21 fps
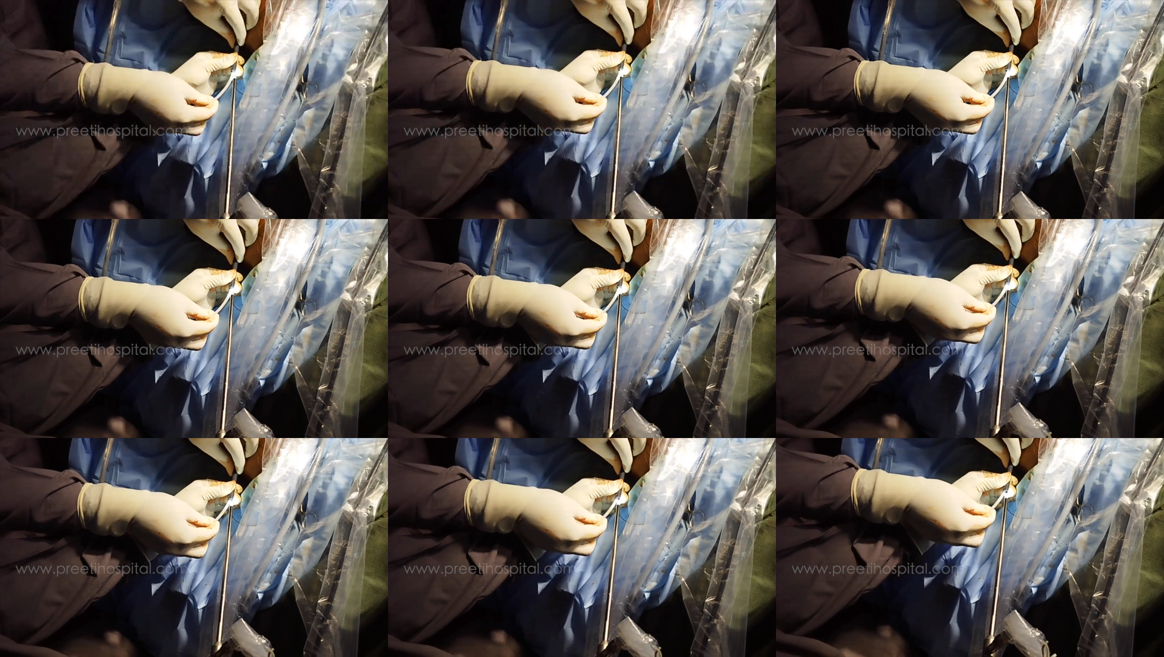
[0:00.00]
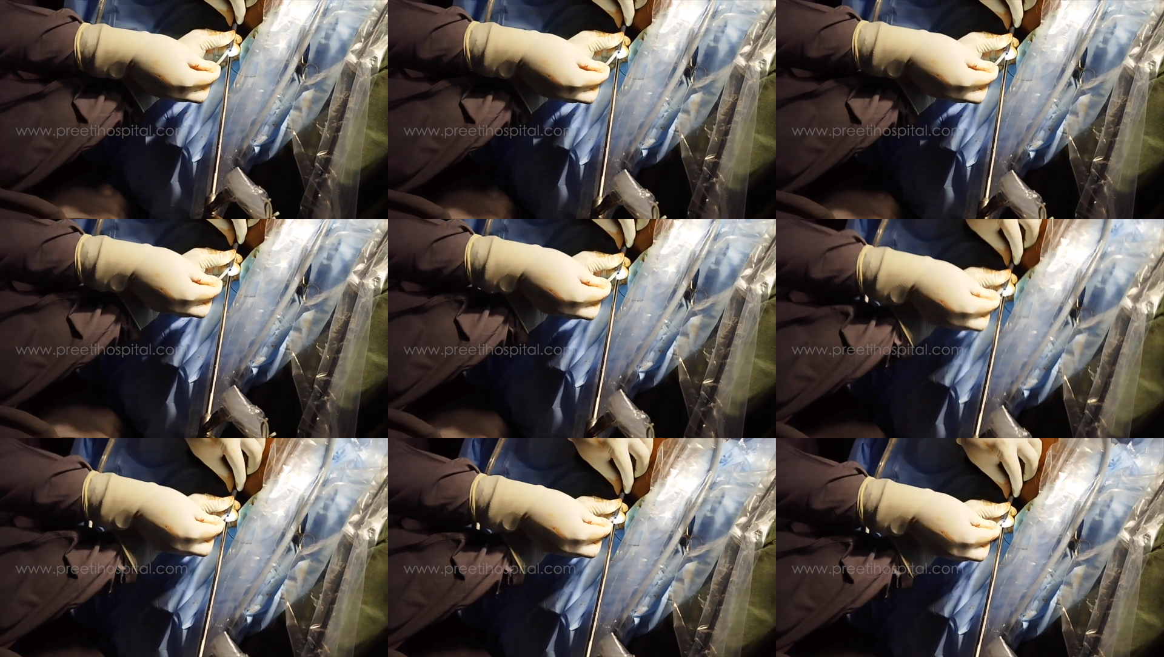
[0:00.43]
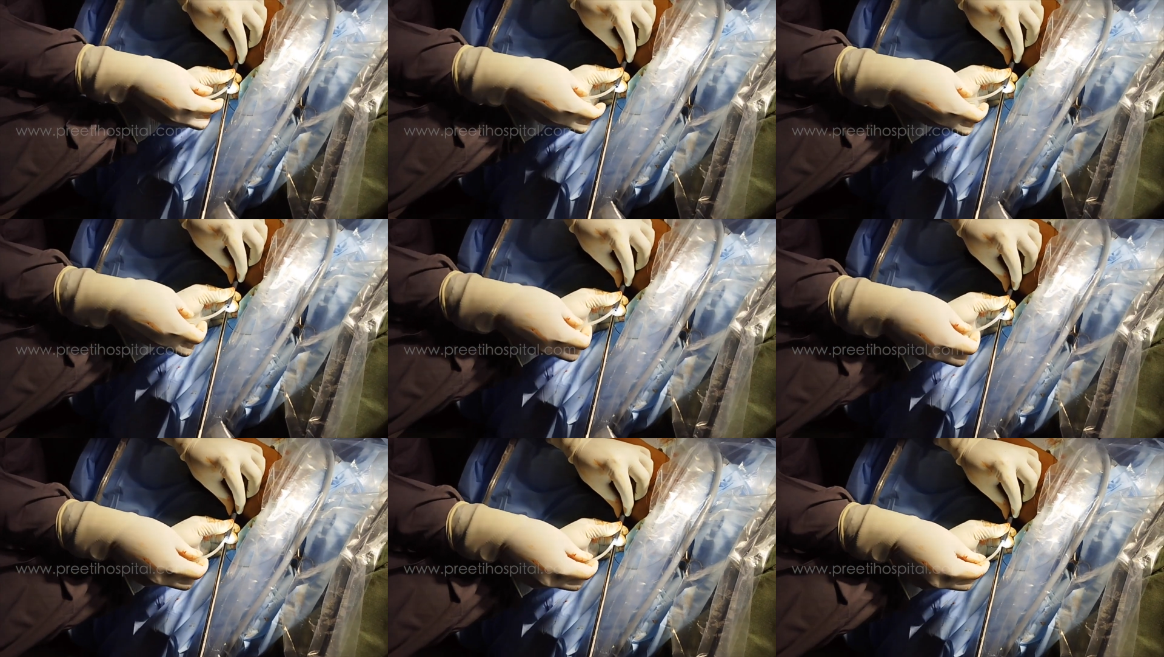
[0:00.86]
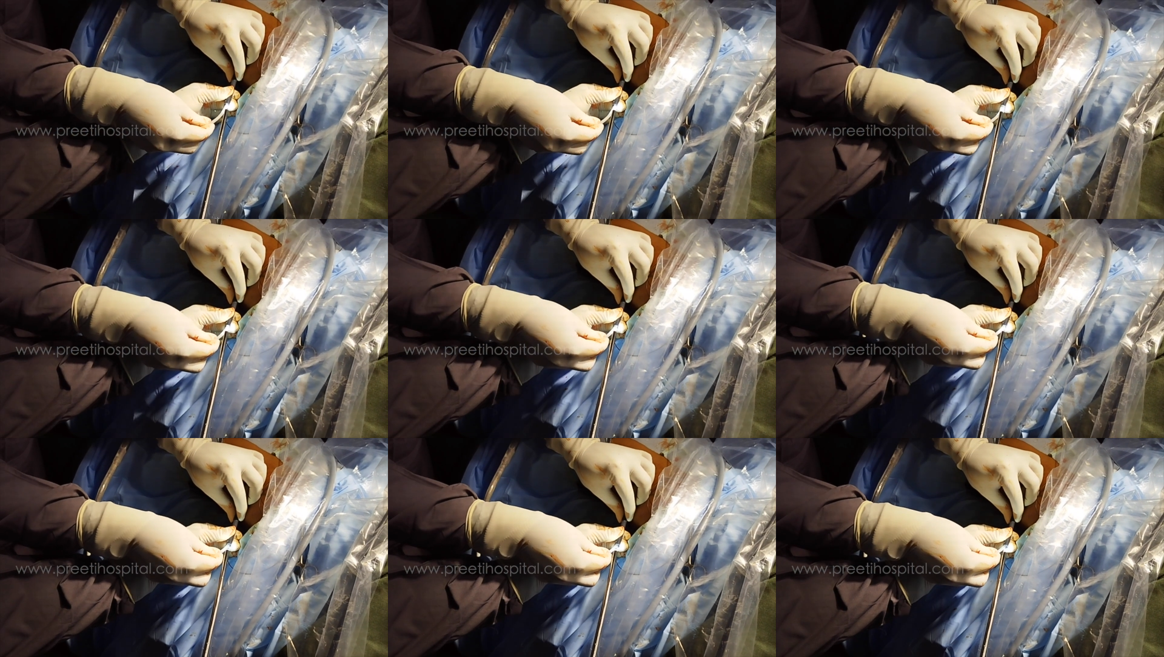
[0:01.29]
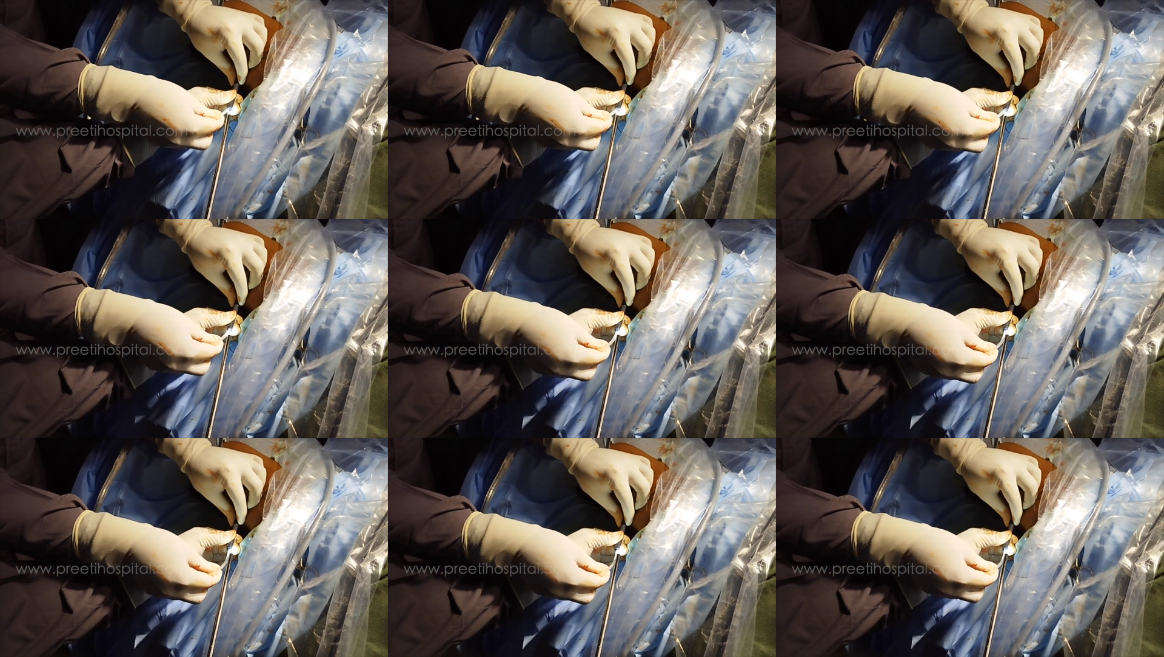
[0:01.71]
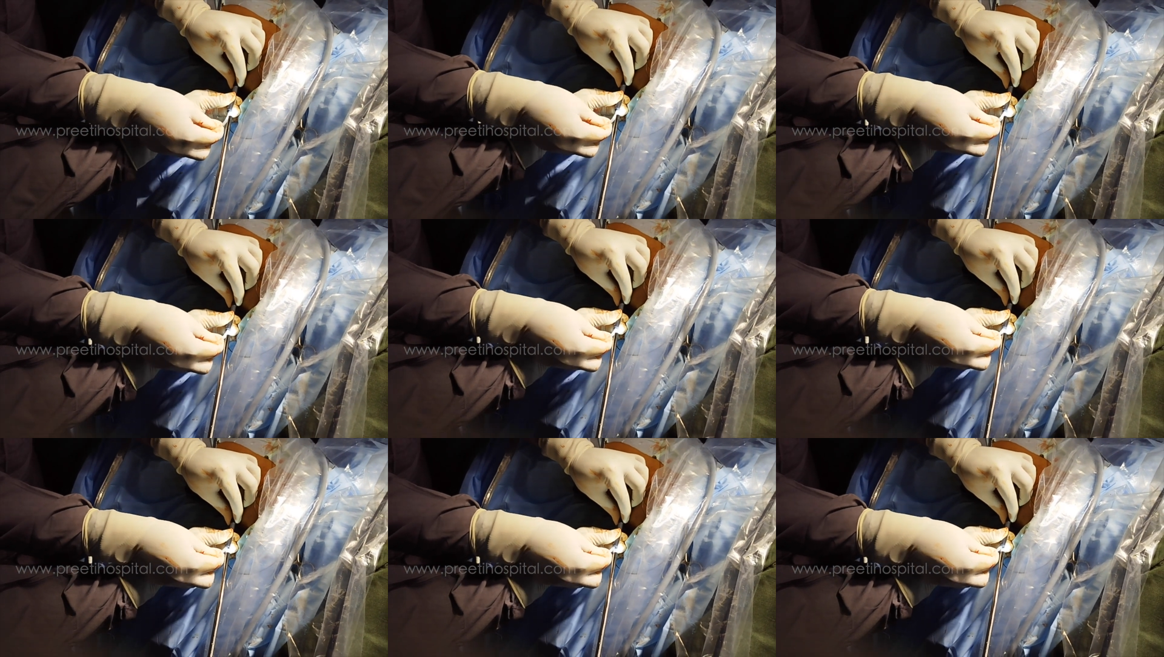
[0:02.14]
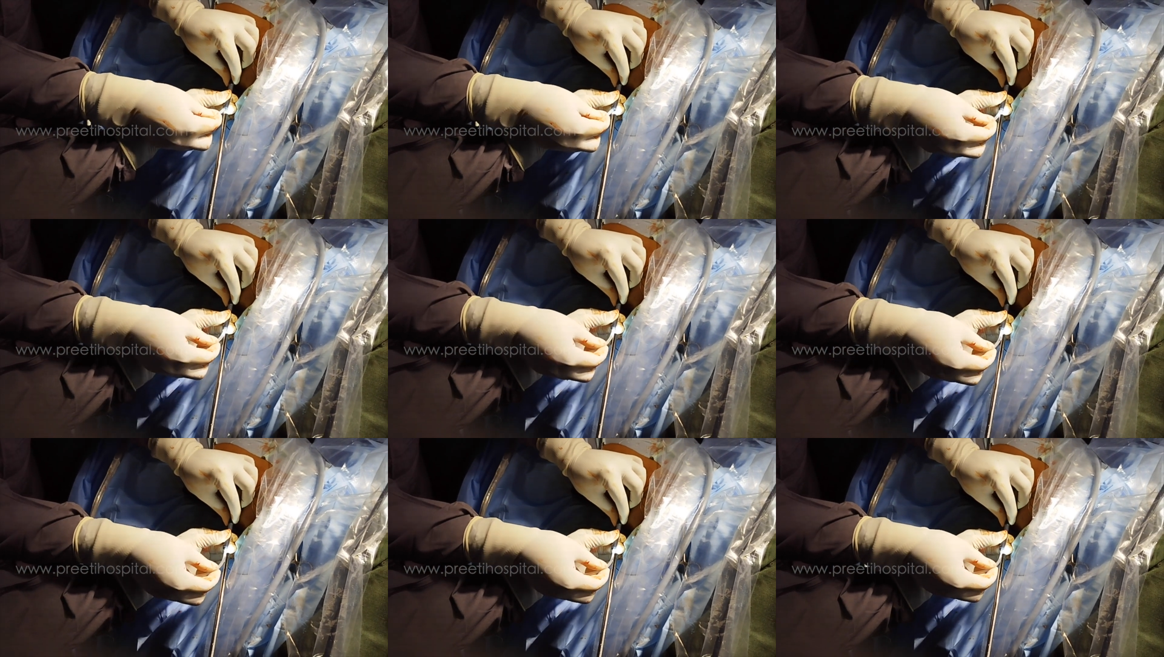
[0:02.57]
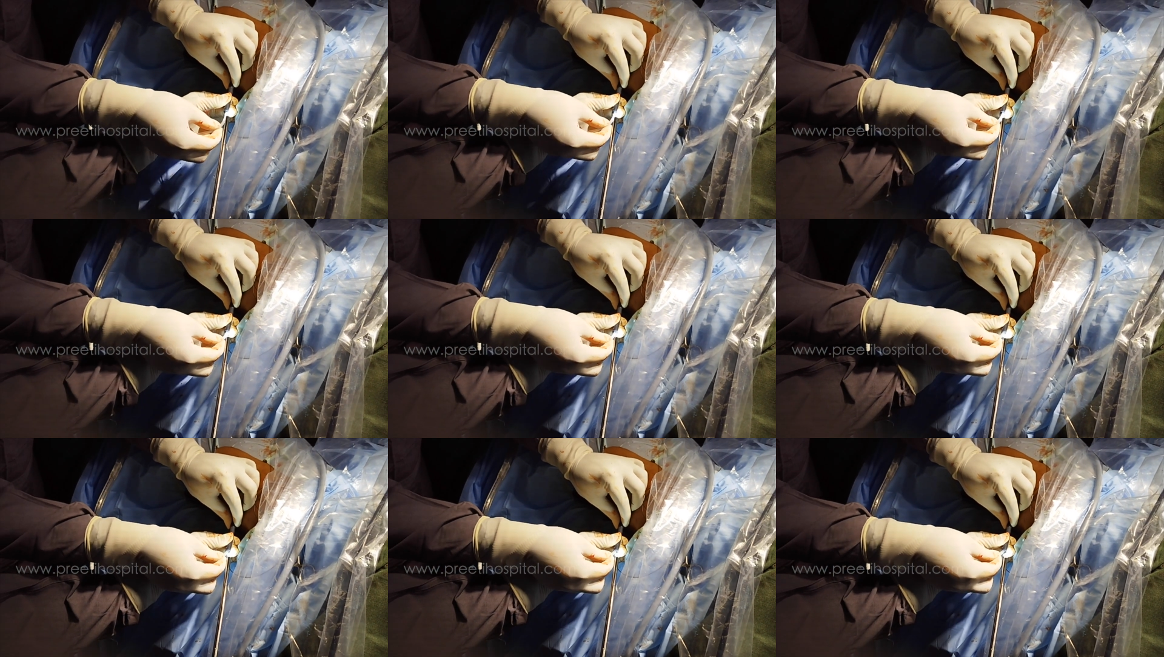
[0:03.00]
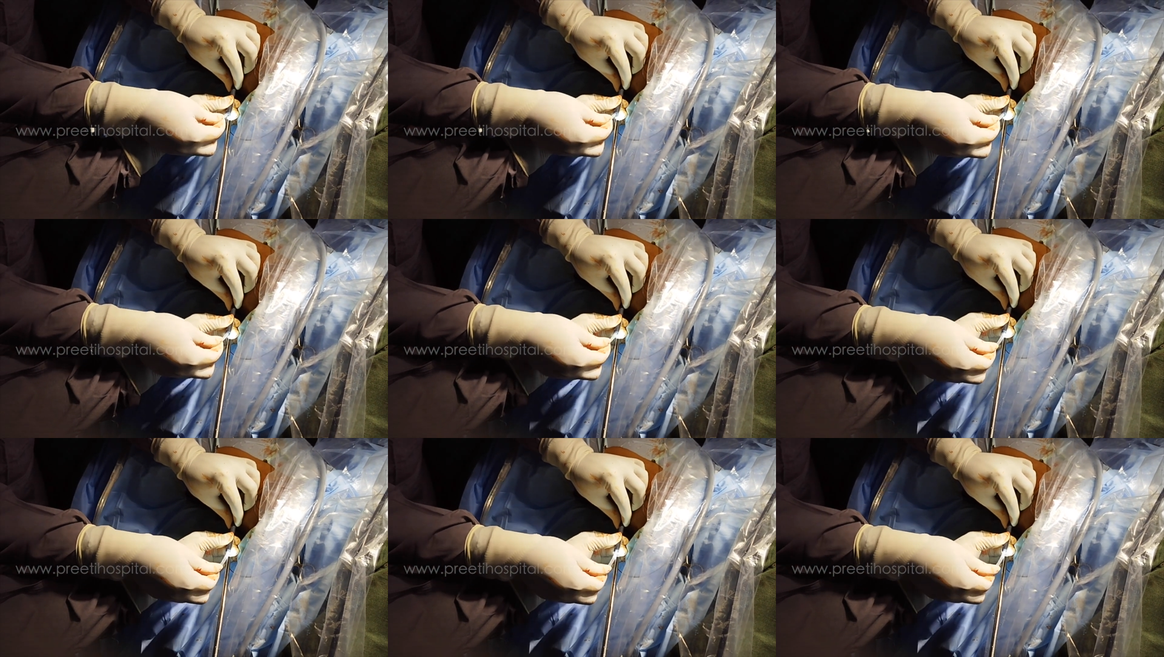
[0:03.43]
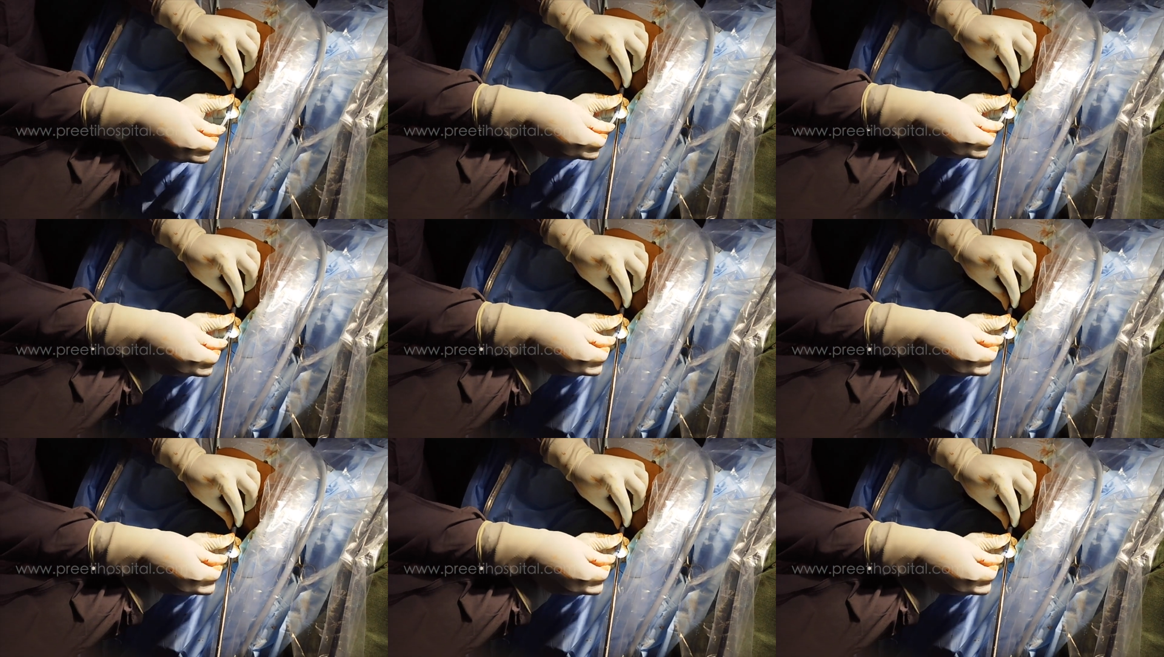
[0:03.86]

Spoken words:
Nobody's mouth can be seen.